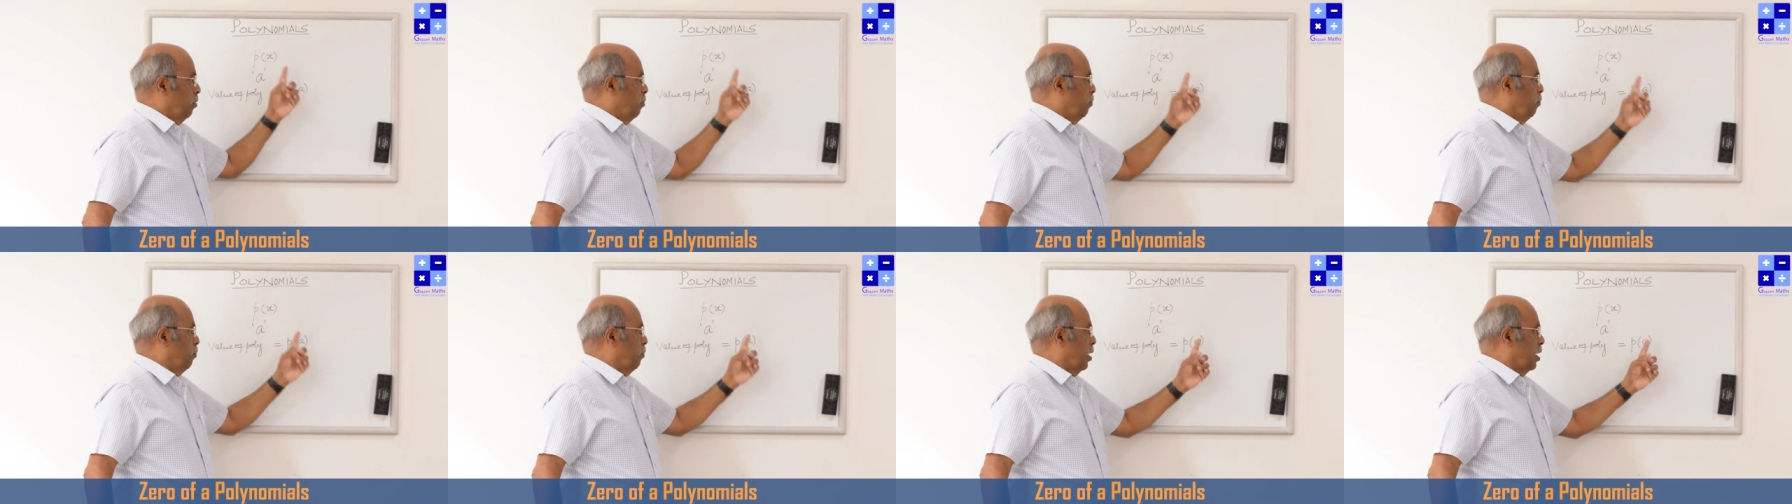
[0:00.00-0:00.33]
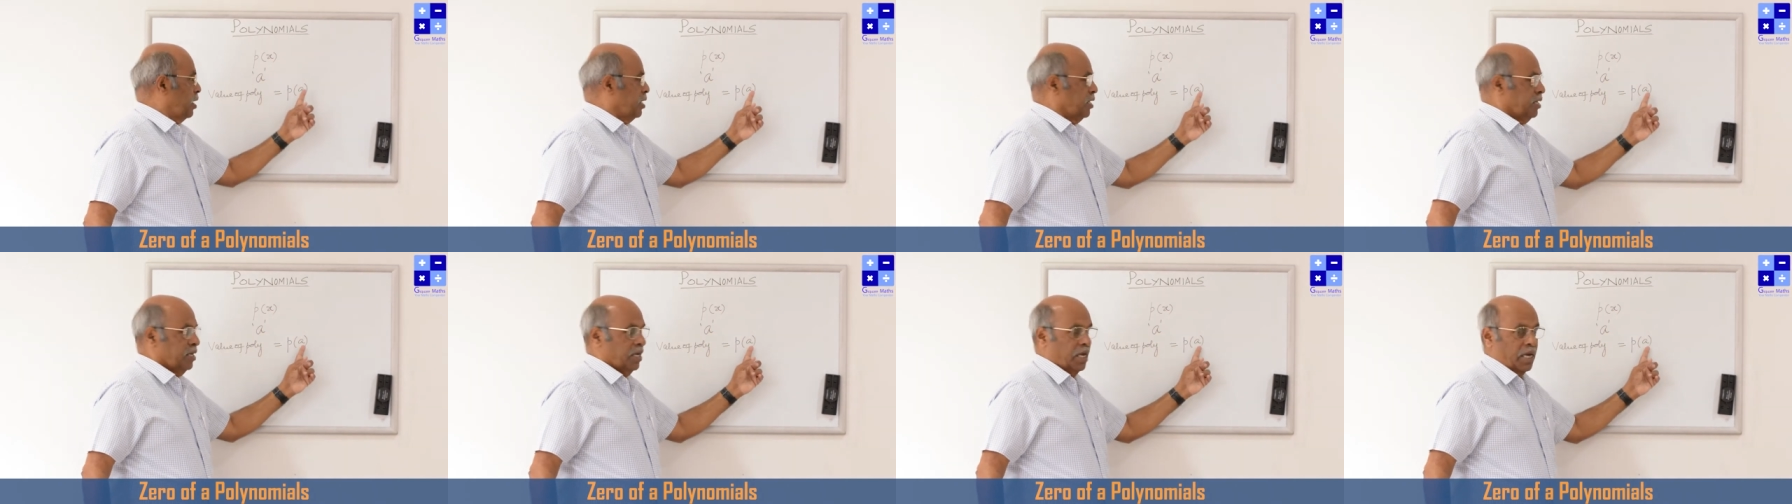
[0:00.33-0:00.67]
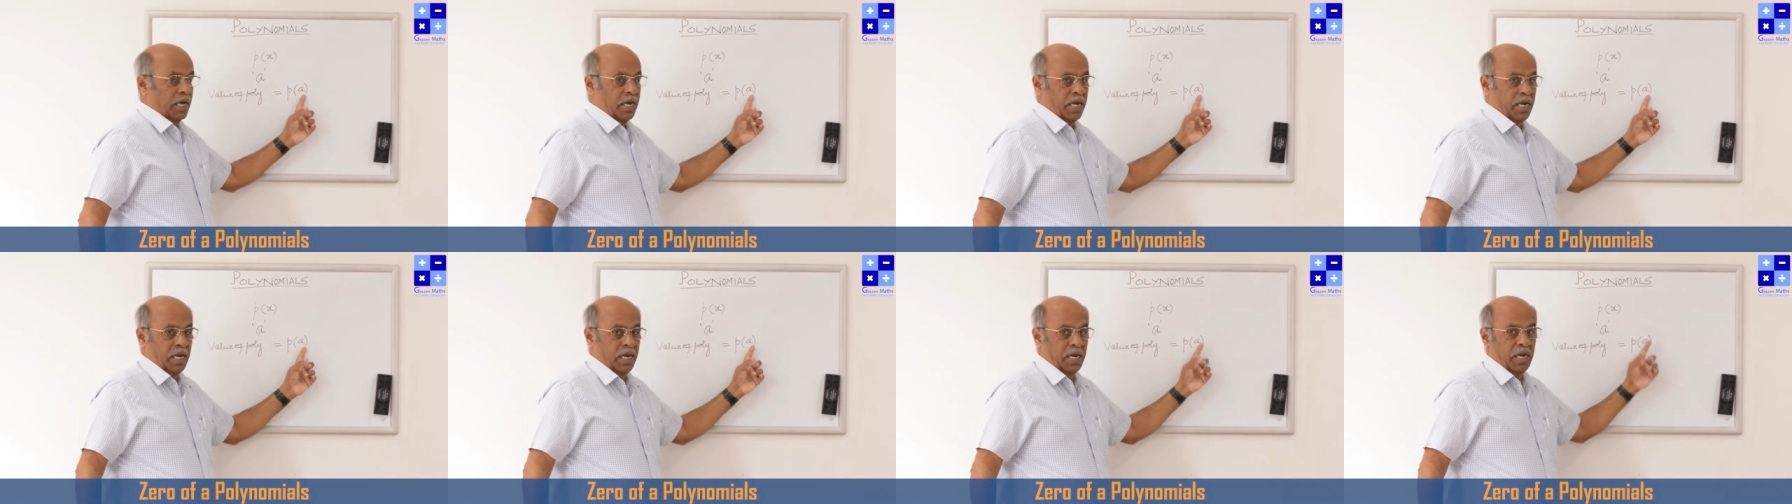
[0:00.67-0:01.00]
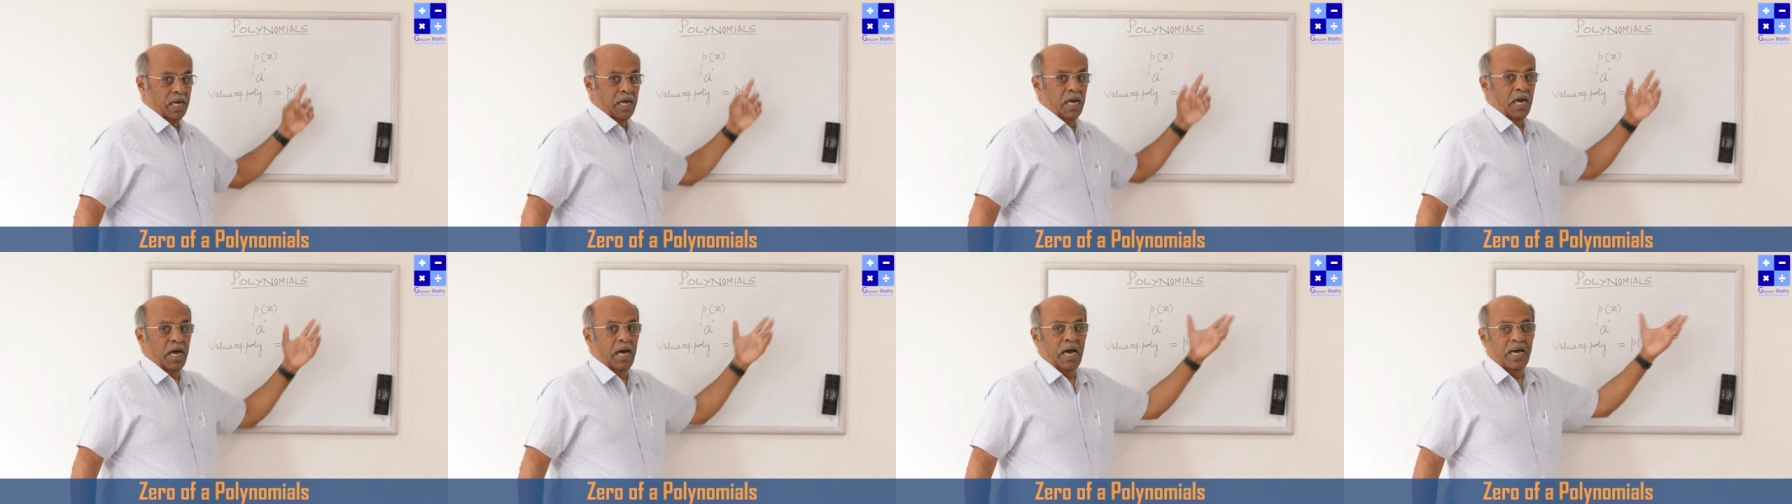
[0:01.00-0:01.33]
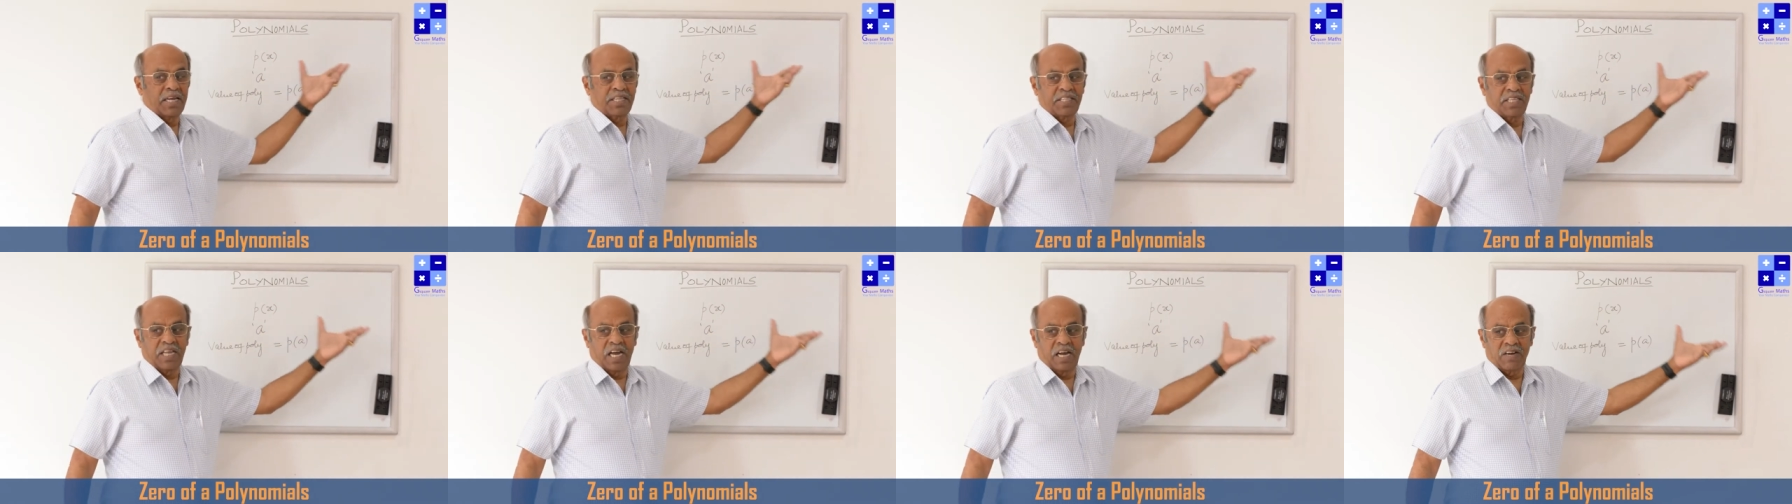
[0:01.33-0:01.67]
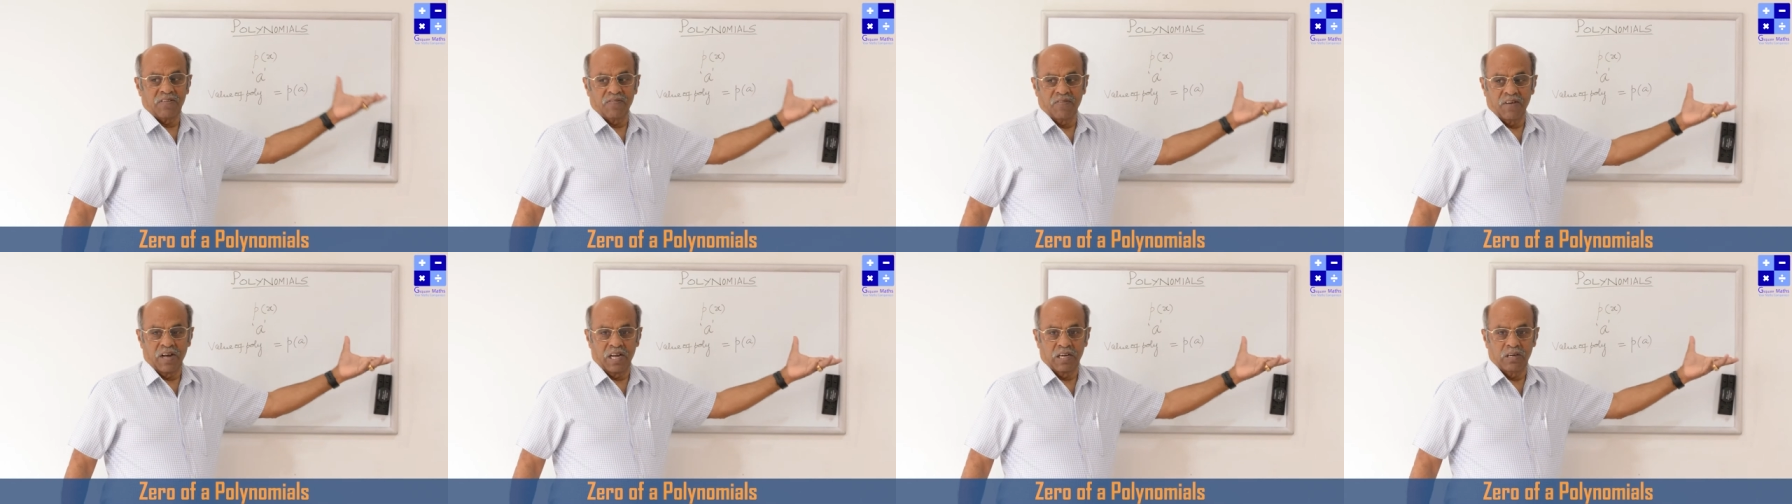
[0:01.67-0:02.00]
by a, and
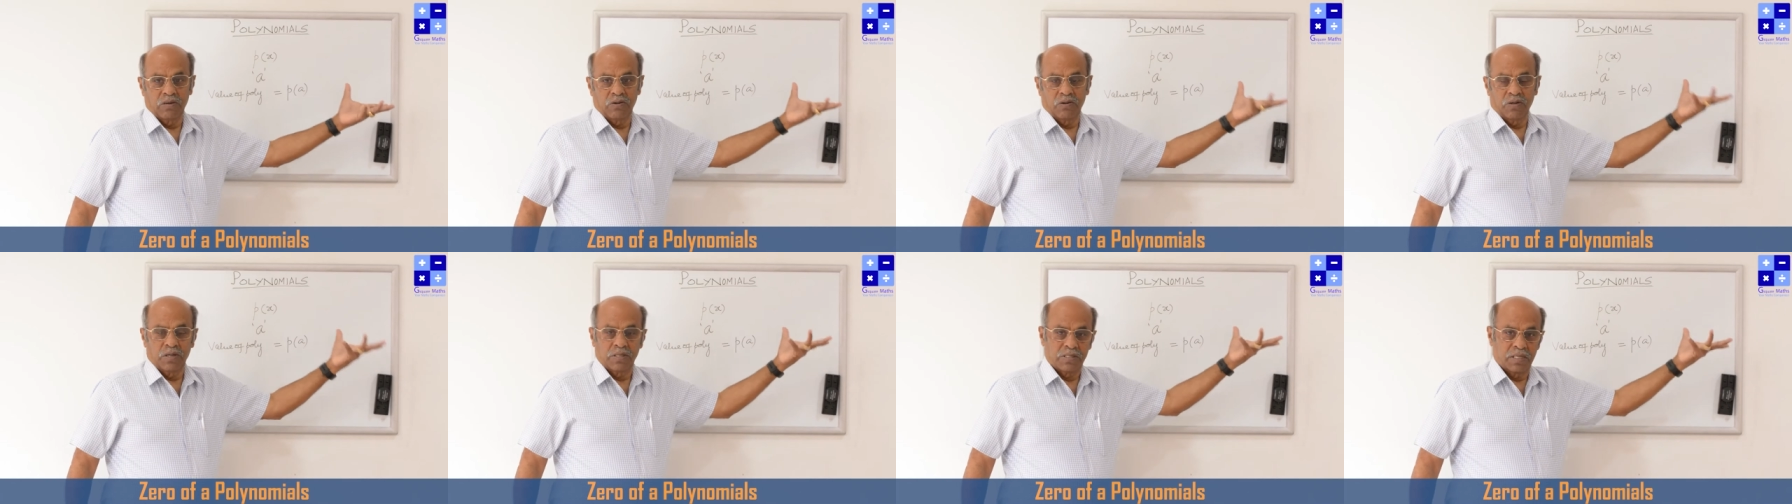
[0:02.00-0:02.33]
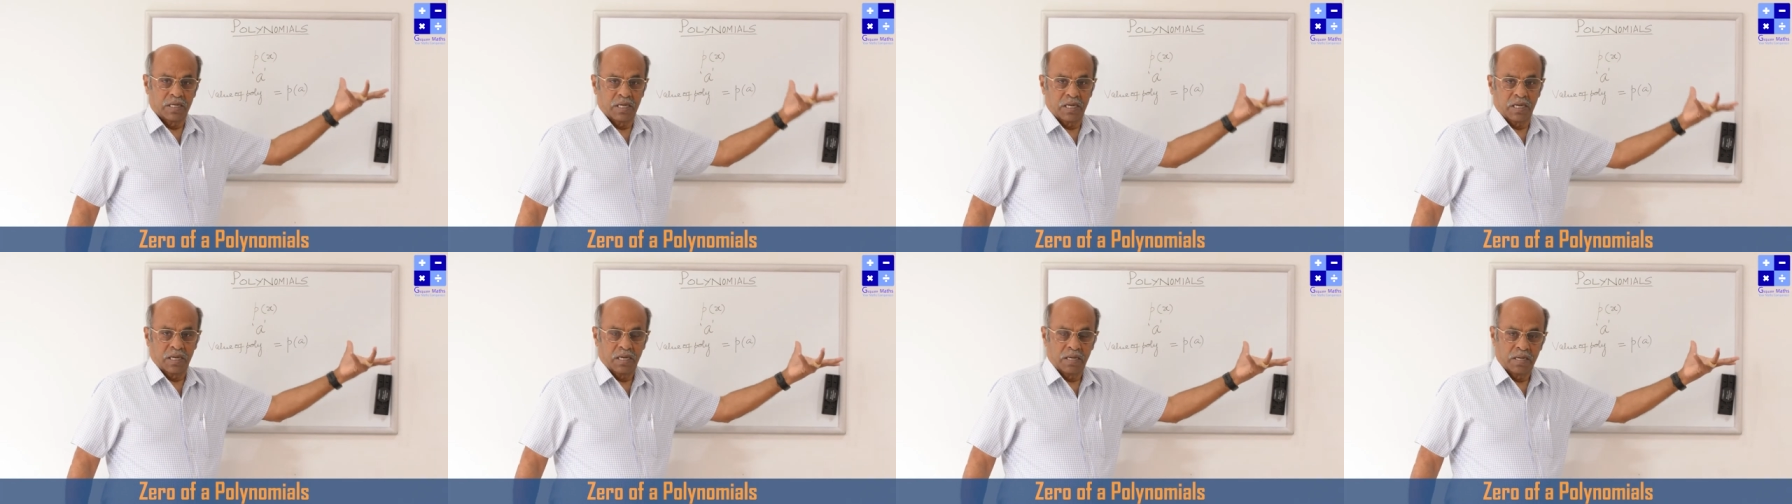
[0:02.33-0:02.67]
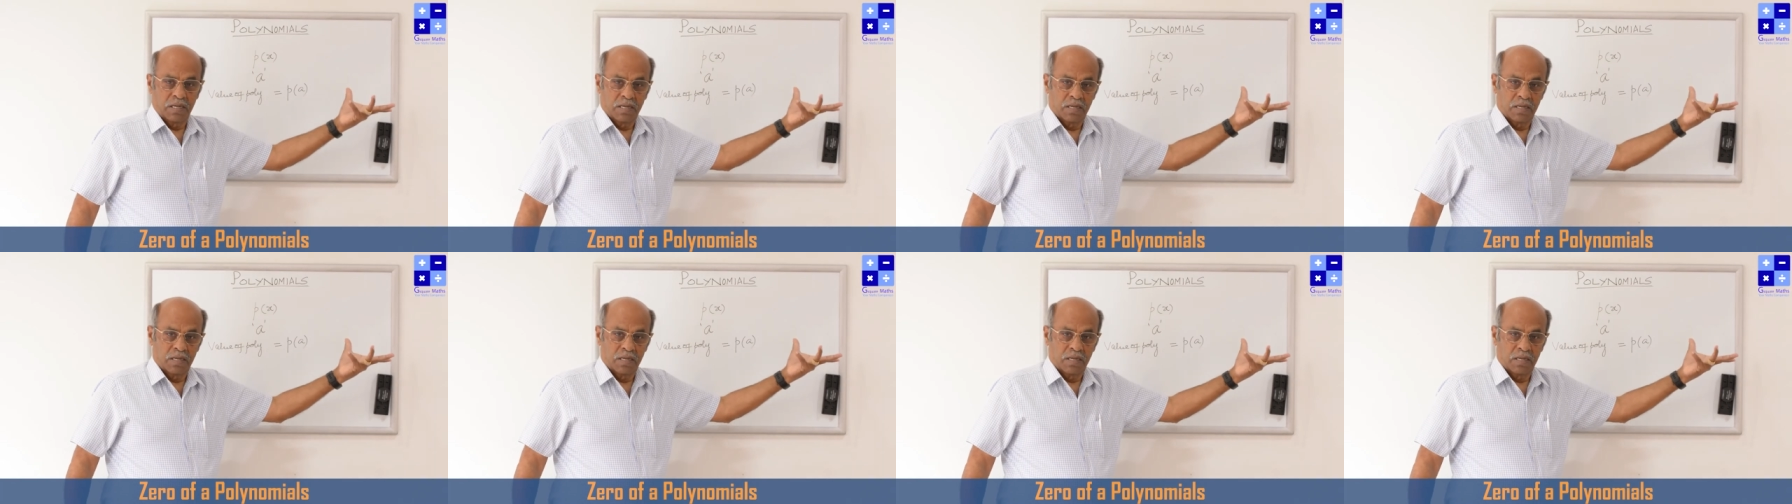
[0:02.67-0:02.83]
that value is the